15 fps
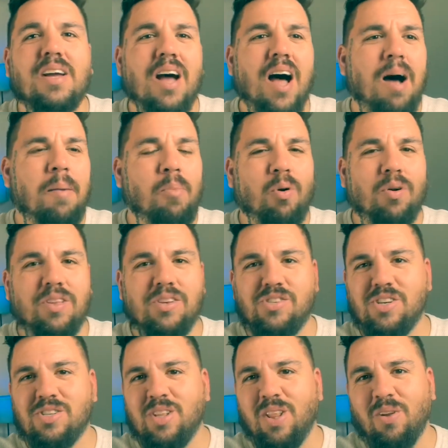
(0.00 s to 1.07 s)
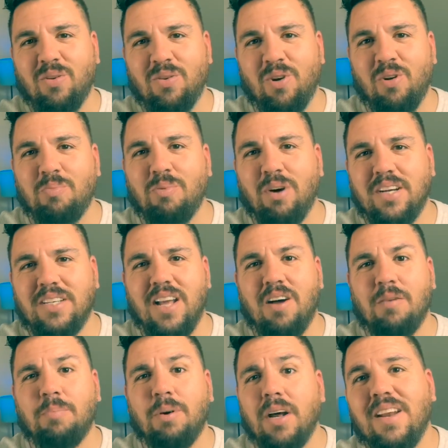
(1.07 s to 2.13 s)
more than just a little note
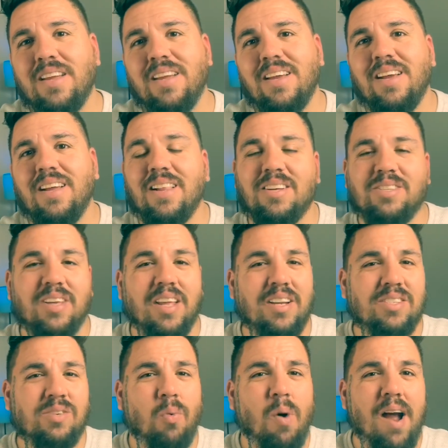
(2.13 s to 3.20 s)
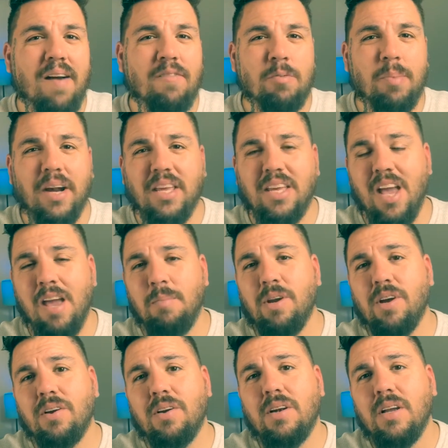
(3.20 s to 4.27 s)
breakdown. But let's get into why everybody came
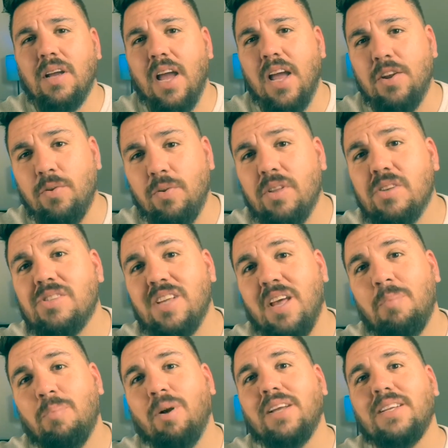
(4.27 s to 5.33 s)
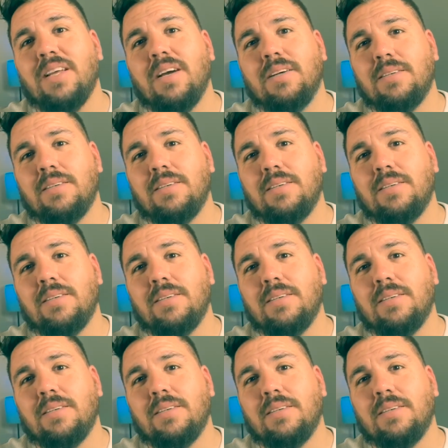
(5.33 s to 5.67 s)
here and do the scent breakdown.